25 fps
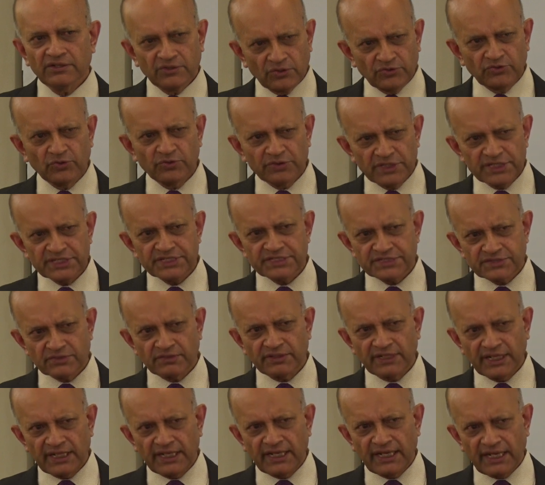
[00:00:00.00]
You do this
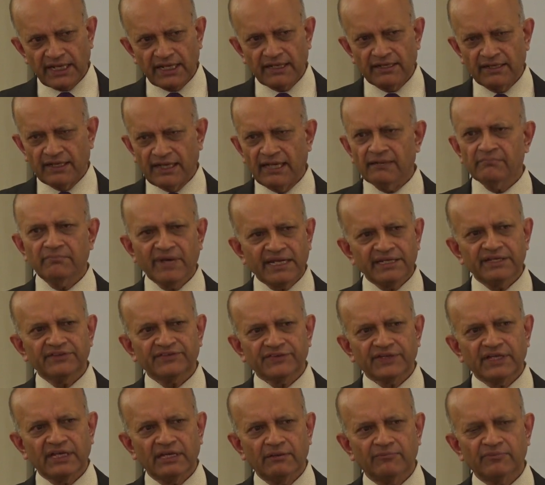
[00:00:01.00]
today in many
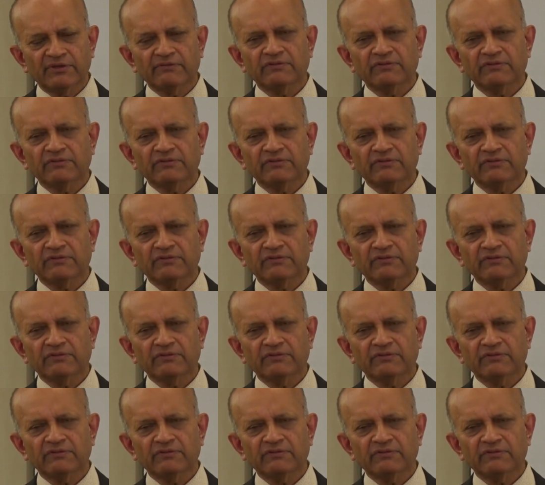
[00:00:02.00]
schemes.